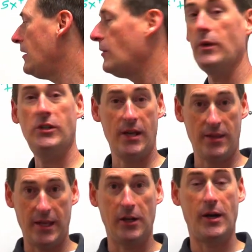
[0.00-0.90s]
Didn't we say
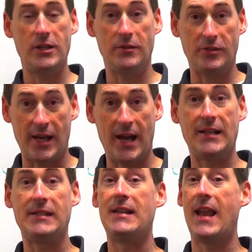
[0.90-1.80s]
the integration of sine
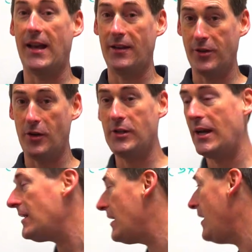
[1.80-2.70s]
is negative
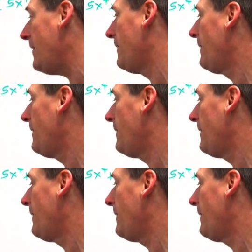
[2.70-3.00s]
cosine today?